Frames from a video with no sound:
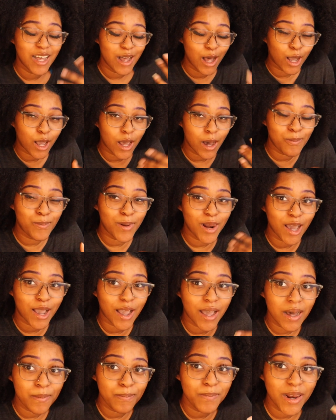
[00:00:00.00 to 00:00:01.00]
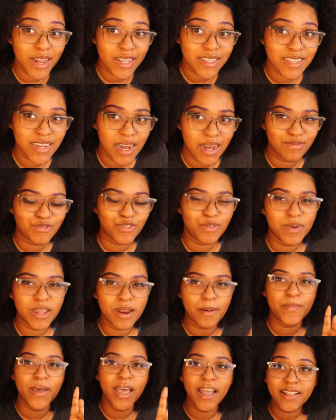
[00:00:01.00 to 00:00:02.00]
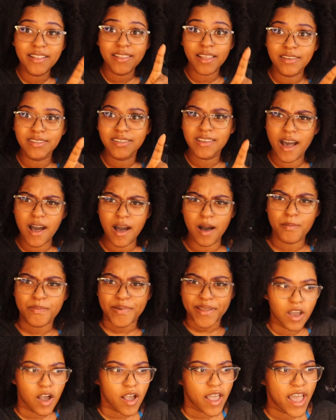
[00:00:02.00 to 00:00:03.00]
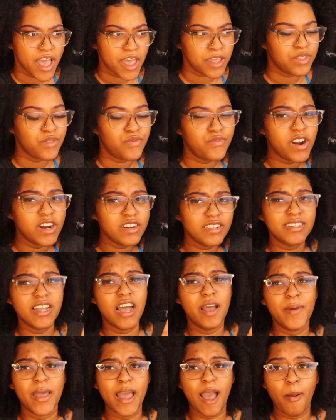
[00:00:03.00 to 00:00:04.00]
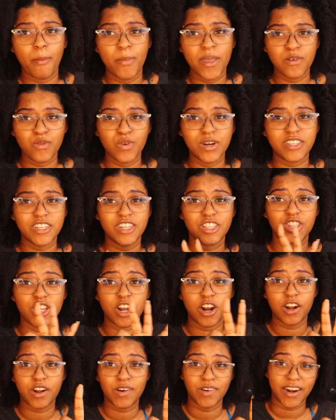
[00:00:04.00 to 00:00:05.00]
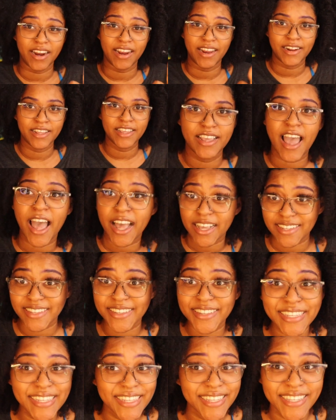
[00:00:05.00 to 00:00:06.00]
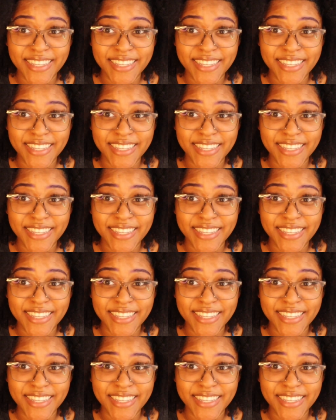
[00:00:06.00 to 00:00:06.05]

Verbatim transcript: A couple, a couple of times for me to pick this up, okay? The first time it happened was in third grade, yes.